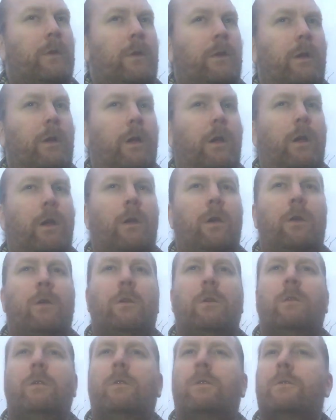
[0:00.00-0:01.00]

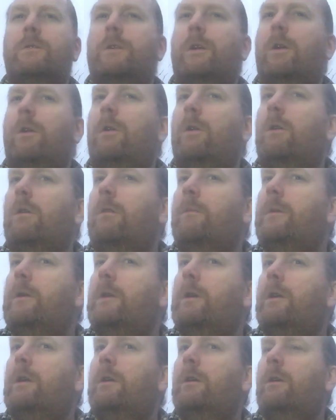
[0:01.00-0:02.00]
You turn
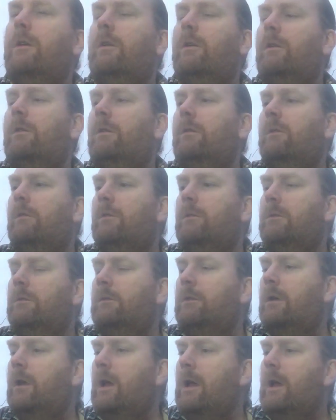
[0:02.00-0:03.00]
me
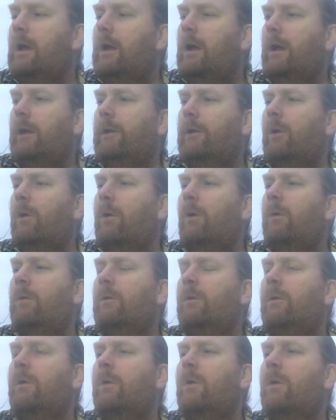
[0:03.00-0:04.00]
on, I
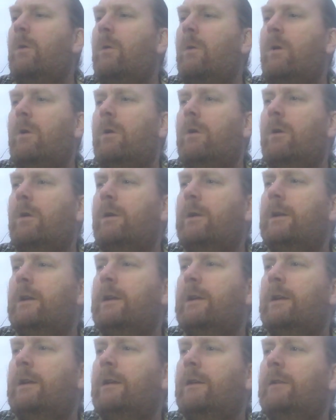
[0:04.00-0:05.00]
don't know what it
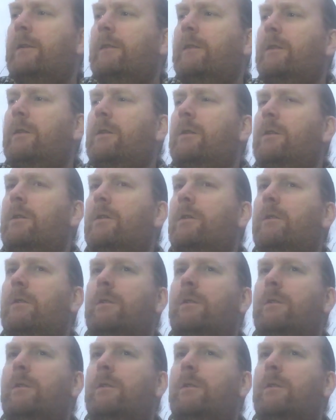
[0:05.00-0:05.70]
is you